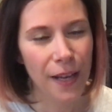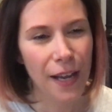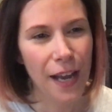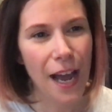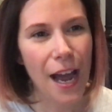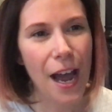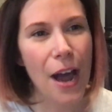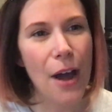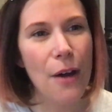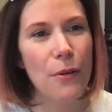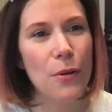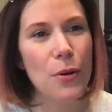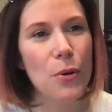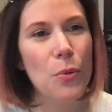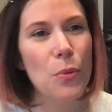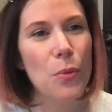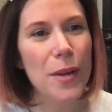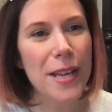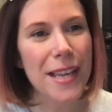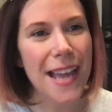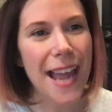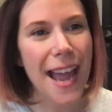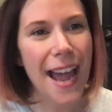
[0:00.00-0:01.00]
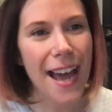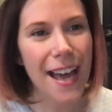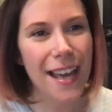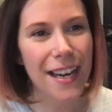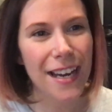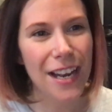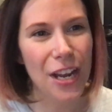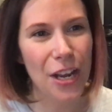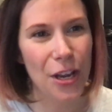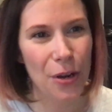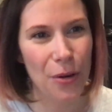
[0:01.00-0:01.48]
How are we
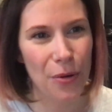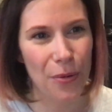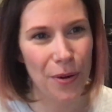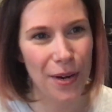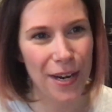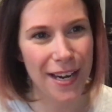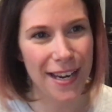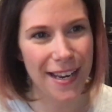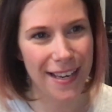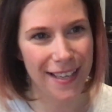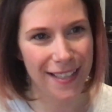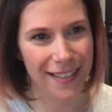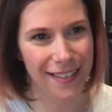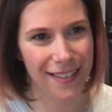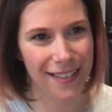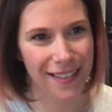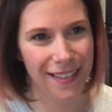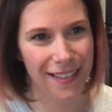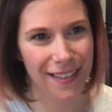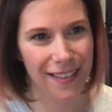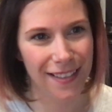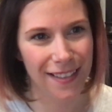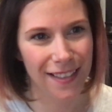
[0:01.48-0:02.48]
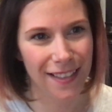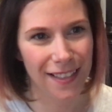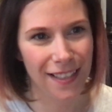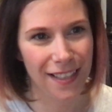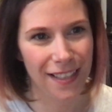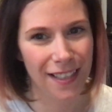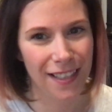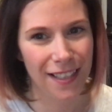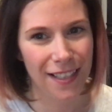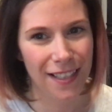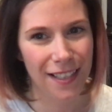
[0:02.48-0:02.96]
adding ingredients
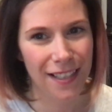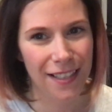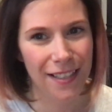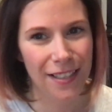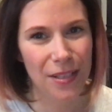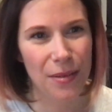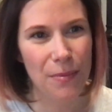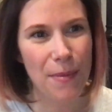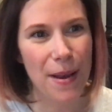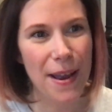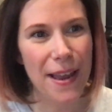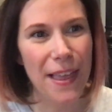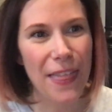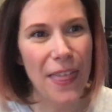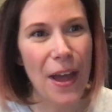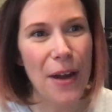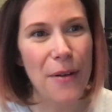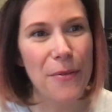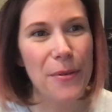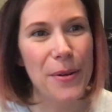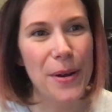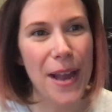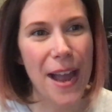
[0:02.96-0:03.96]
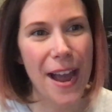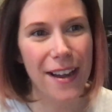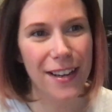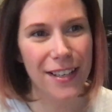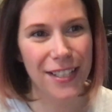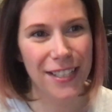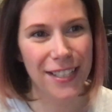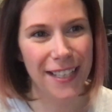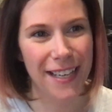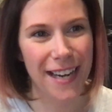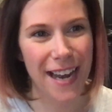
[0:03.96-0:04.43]
to make that
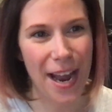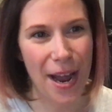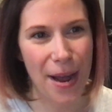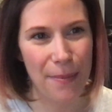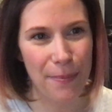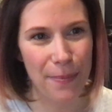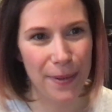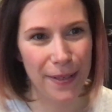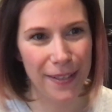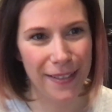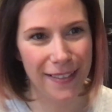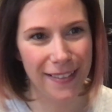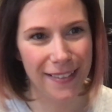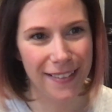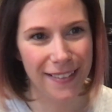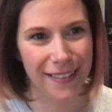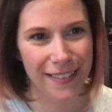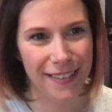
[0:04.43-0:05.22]
reaction happen?